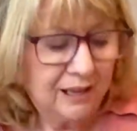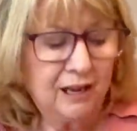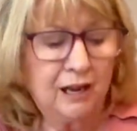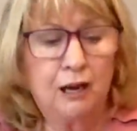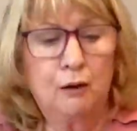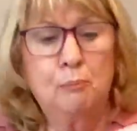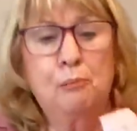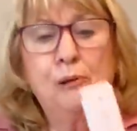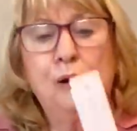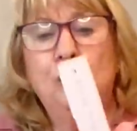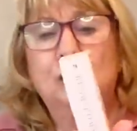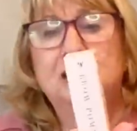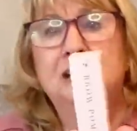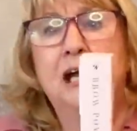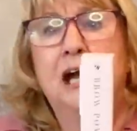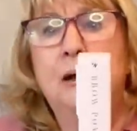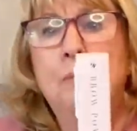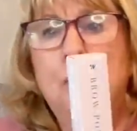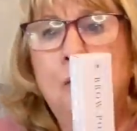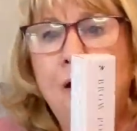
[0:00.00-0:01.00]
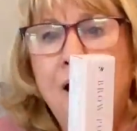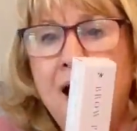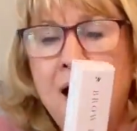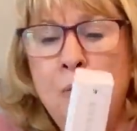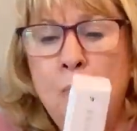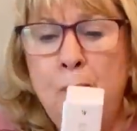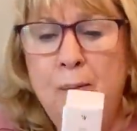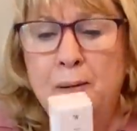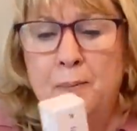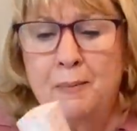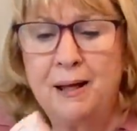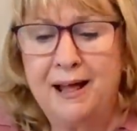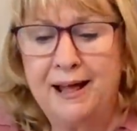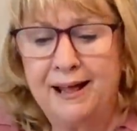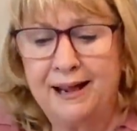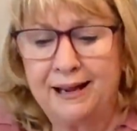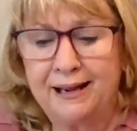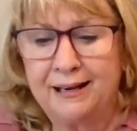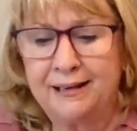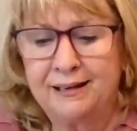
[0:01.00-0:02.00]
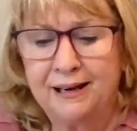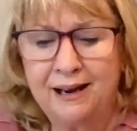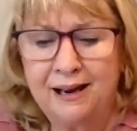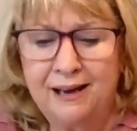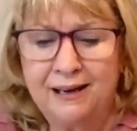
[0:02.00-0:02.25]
I brought a brow pomade.